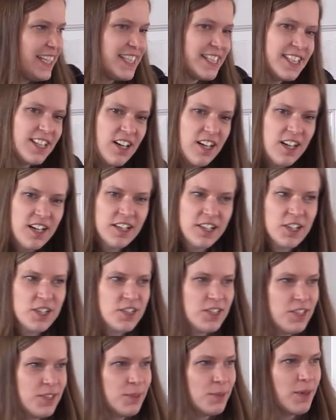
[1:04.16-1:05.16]
a song or
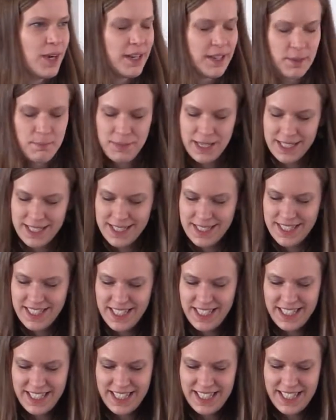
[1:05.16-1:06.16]
two on a mixed
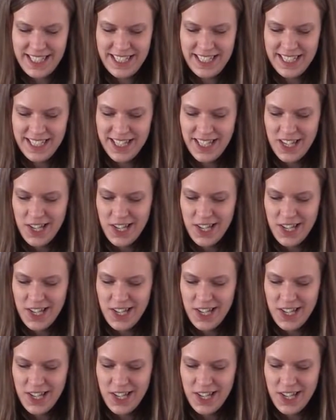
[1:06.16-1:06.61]
CD,